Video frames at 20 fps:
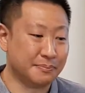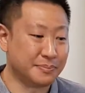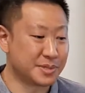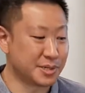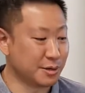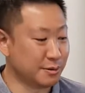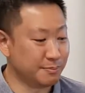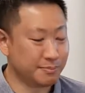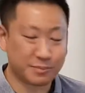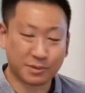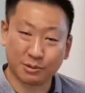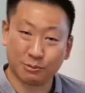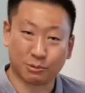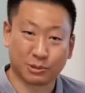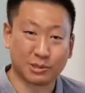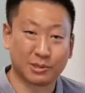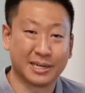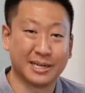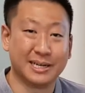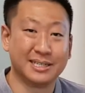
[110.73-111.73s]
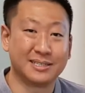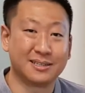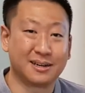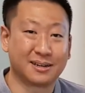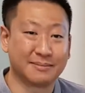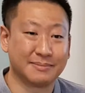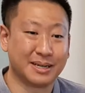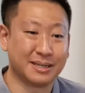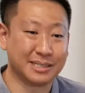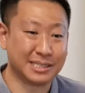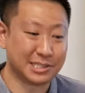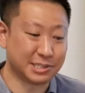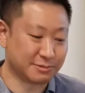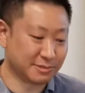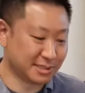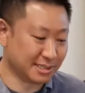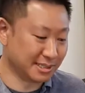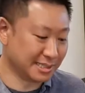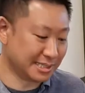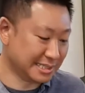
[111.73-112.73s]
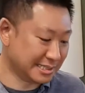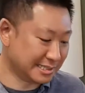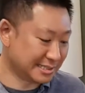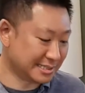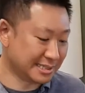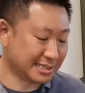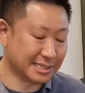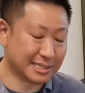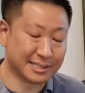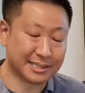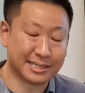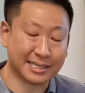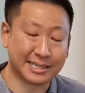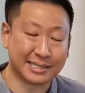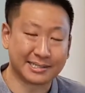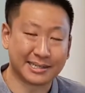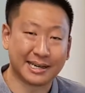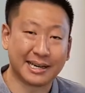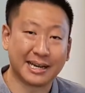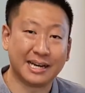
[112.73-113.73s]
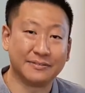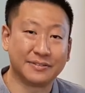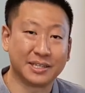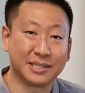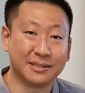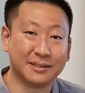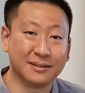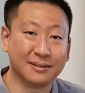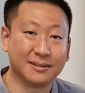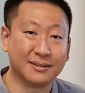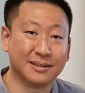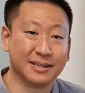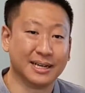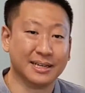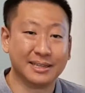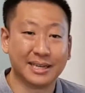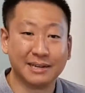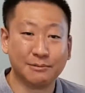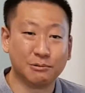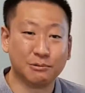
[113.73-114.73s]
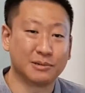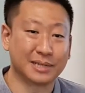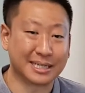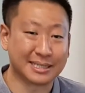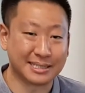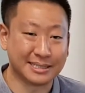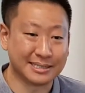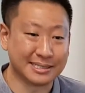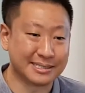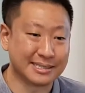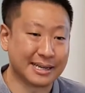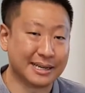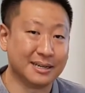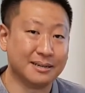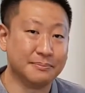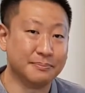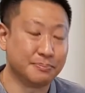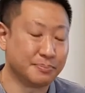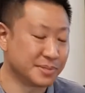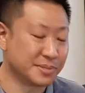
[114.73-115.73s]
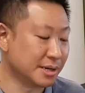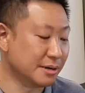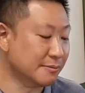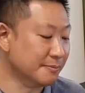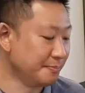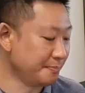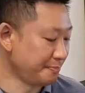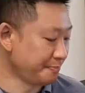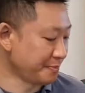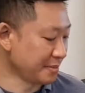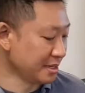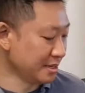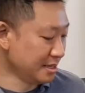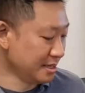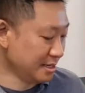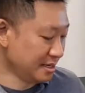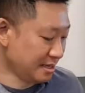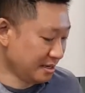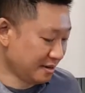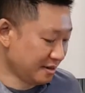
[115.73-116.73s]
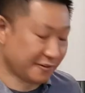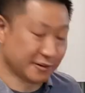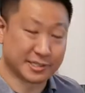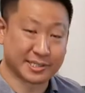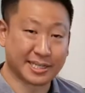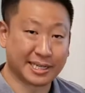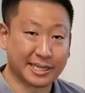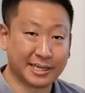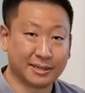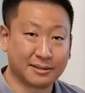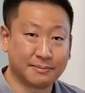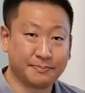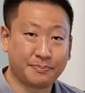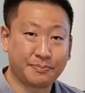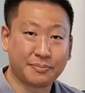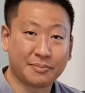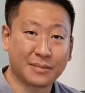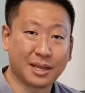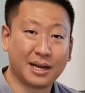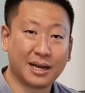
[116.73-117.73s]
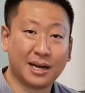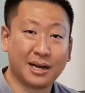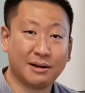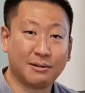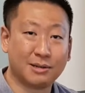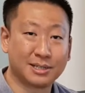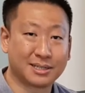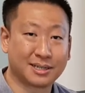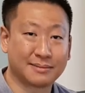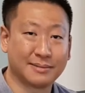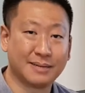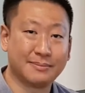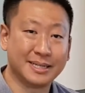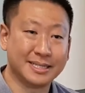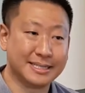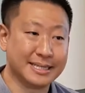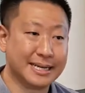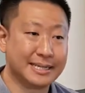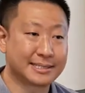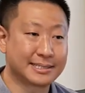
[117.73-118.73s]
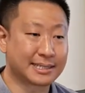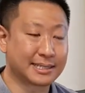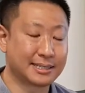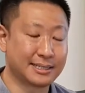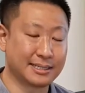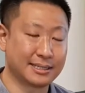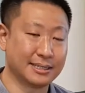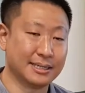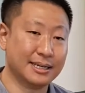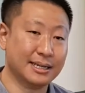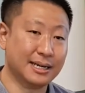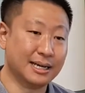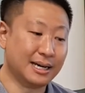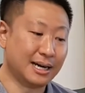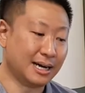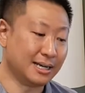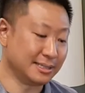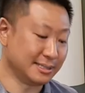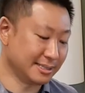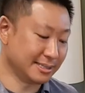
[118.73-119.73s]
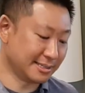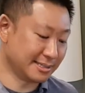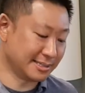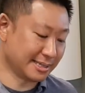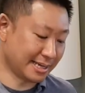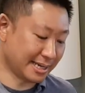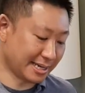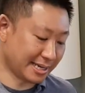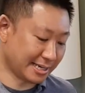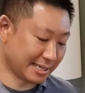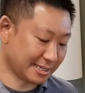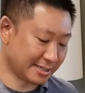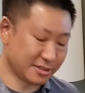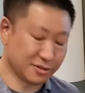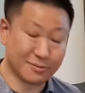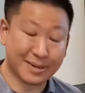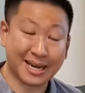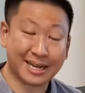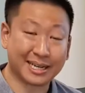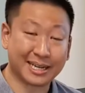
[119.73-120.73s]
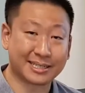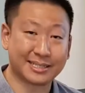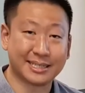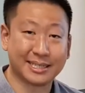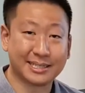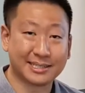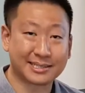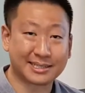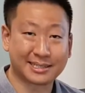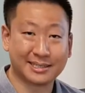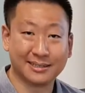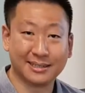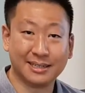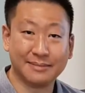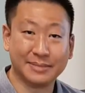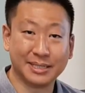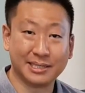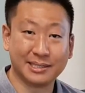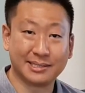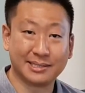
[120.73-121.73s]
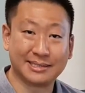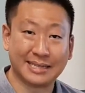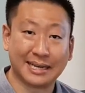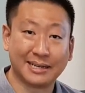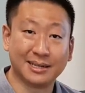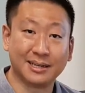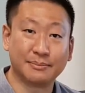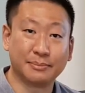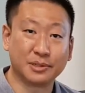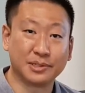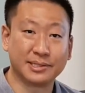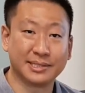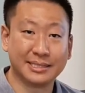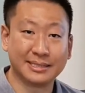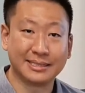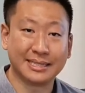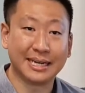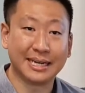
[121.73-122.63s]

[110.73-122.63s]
So we'll go ahead and talk about each one of these things I have here, and then we'll get to the setup. So first thing here, I want to talk about my desk. This is a pneumatic desk to let me stand up or sit